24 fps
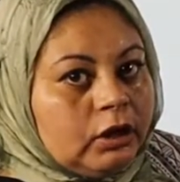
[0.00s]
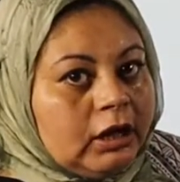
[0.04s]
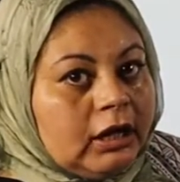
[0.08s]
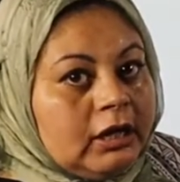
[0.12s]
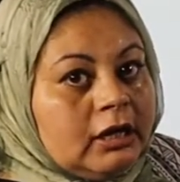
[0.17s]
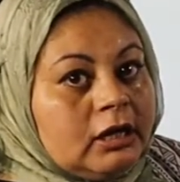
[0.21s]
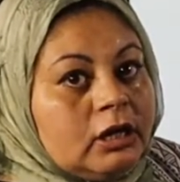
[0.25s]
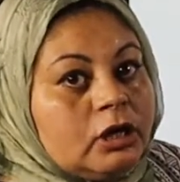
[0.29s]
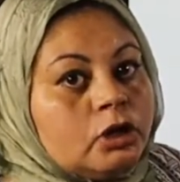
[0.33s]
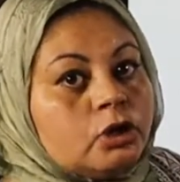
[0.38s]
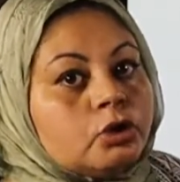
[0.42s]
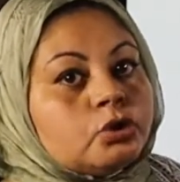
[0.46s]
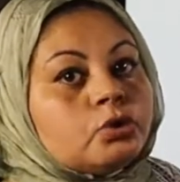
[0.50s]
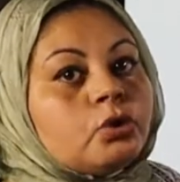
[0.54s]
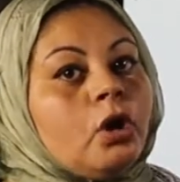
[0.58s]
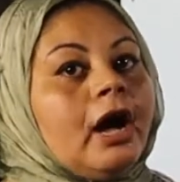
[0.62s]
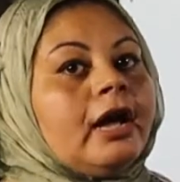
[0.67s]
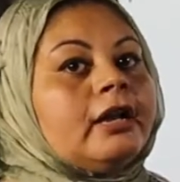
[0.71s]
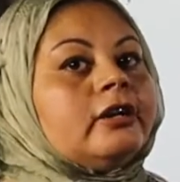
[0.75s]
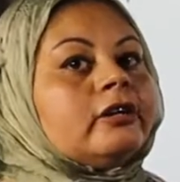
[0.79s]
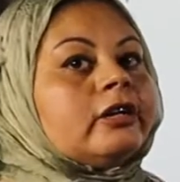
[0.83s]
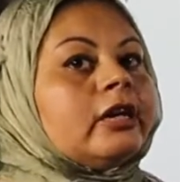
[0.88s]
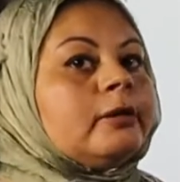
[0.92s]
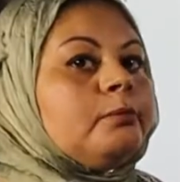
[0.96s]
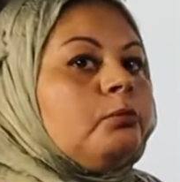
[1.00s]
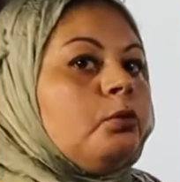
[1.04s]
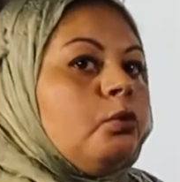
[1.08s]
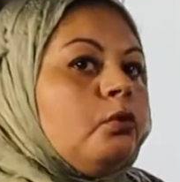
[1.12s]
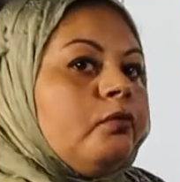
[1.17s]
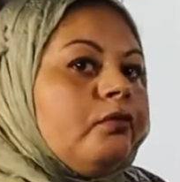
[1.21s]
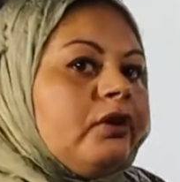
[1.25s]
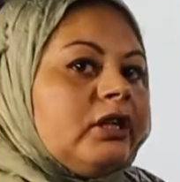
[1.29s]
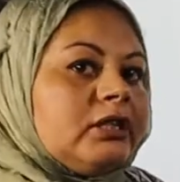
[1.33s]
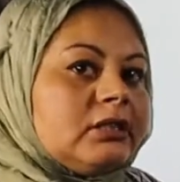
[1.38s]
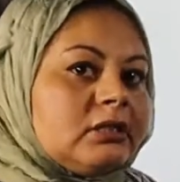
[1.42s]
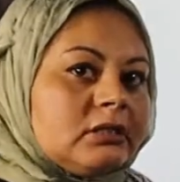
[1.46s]
okay? So I'll
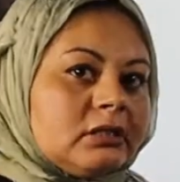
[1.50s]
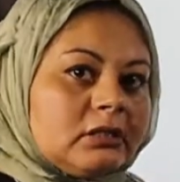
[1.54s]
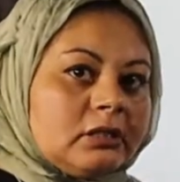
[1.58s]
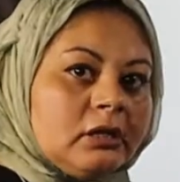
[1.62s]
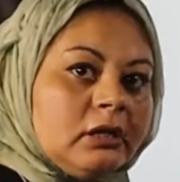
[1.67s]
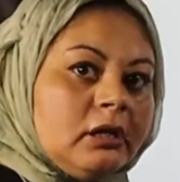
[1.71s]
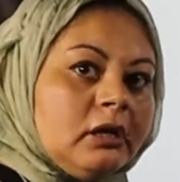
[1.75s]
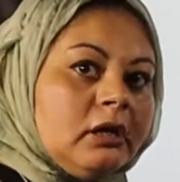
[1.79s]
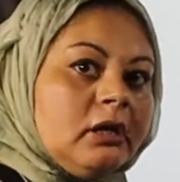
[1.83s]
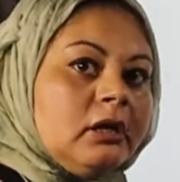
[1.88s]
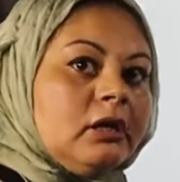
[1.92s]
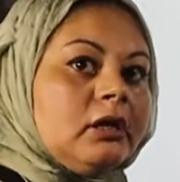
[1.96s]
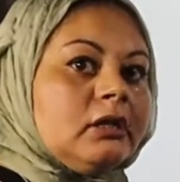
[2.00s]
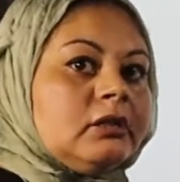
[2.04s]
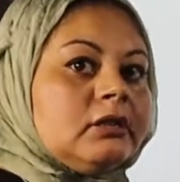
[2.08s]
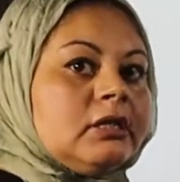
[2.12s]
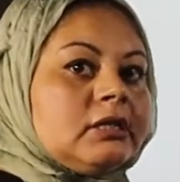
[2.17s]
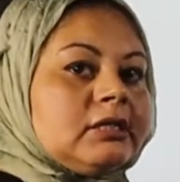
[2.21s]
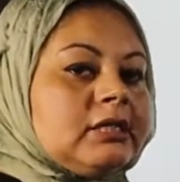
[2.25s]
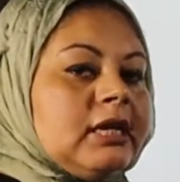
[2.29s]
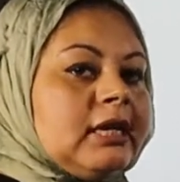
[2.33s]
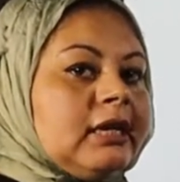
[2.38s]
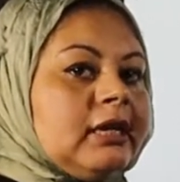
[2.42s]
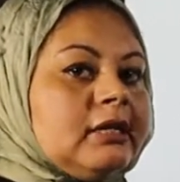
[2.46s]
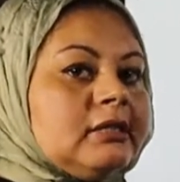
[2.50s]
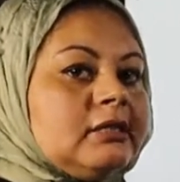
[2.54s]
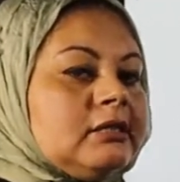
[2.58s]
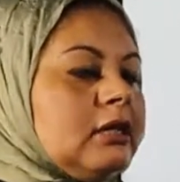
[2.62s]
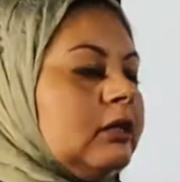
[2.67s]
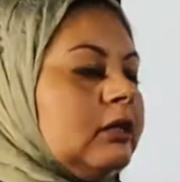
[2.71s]
remove it in the second